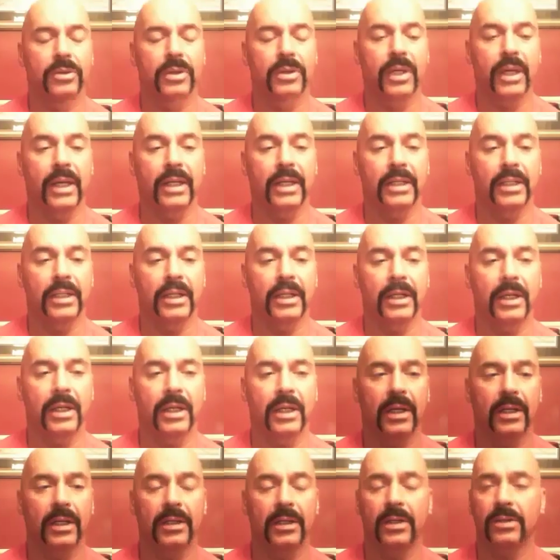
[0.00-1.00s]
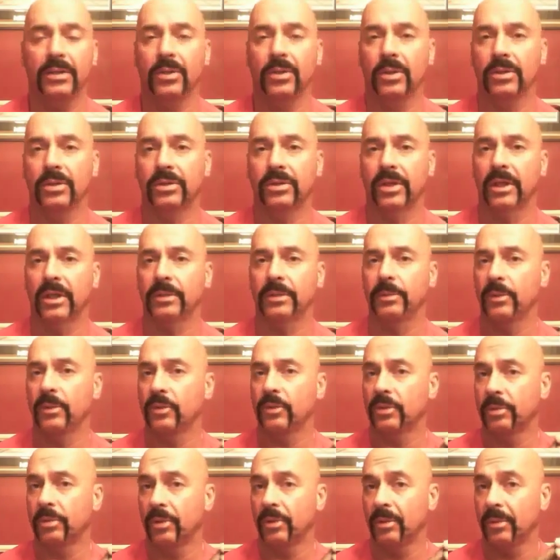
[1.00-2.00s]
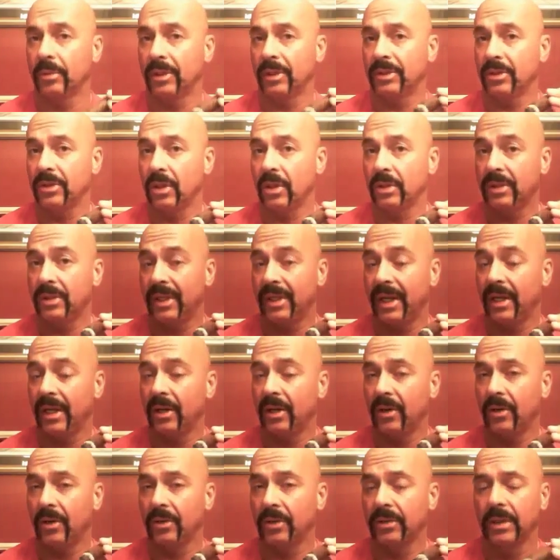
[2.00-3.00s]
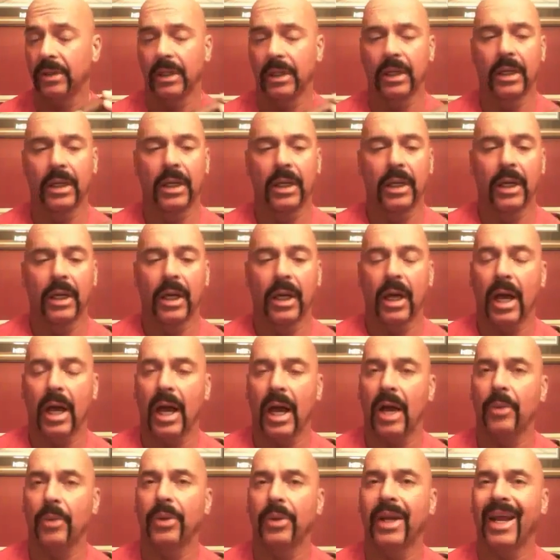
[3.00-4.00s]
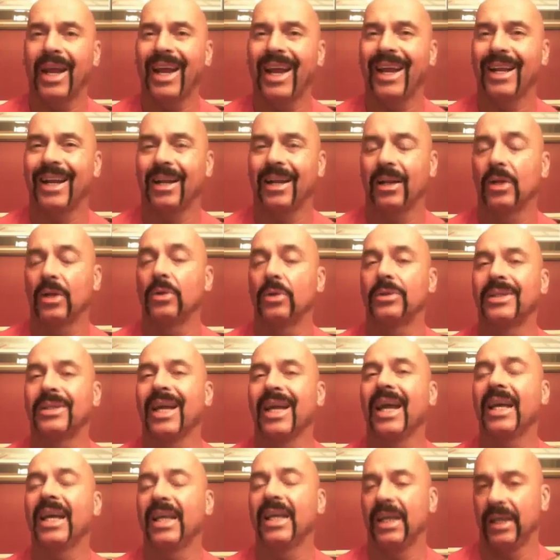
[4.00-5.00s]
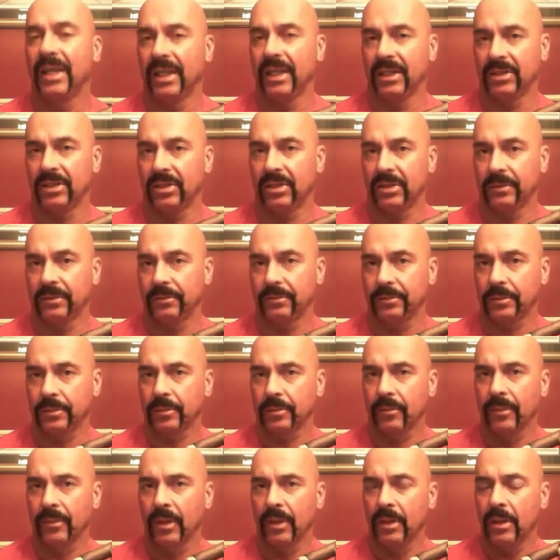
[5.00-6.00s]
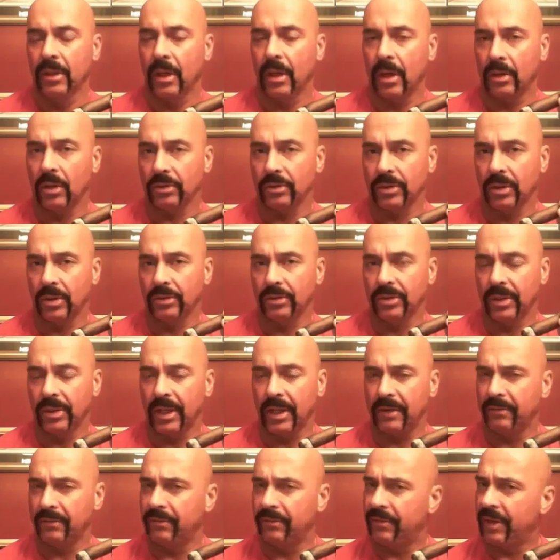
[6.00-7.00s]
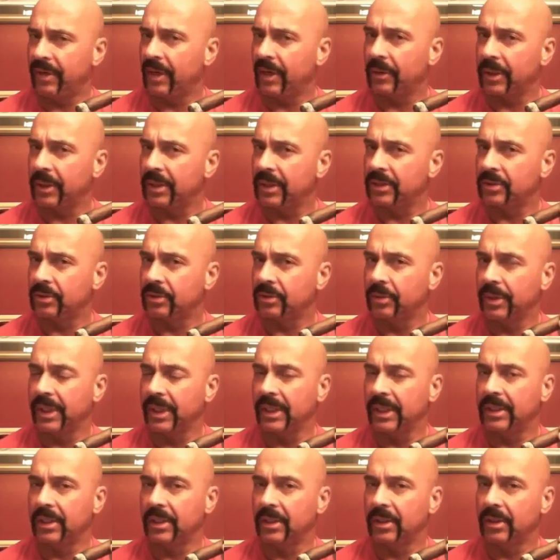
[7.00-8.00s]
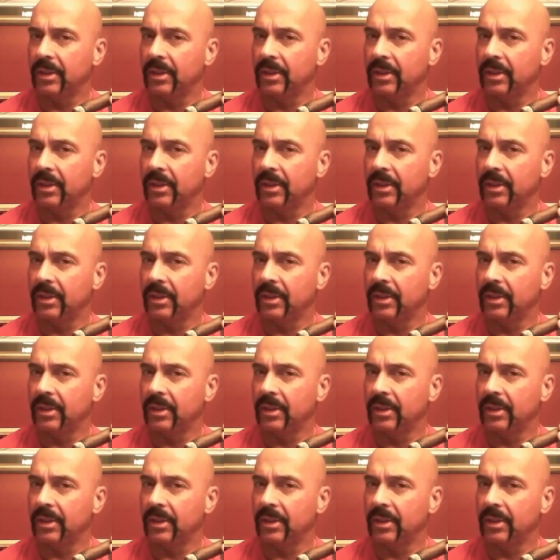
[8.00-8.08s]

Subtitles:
that the initial assessment was pretty much dead on. I would add a little tanginess also to that very sweet,